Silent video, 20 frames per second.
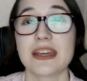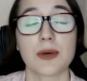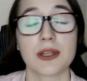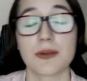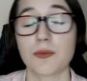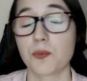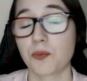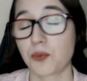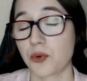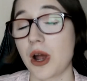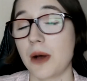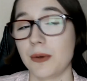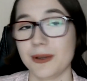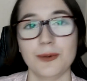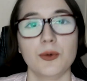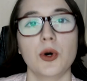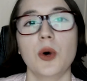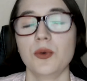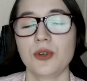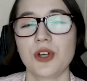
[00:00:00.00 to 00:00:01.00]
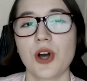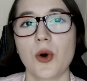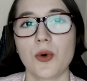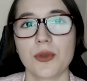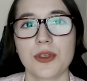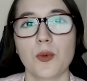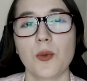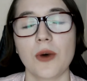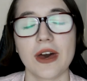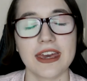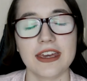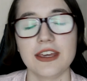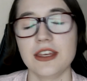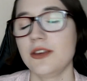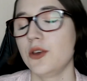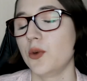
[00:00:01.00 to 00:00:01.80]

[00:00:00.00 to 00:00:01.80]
it probably won't go the way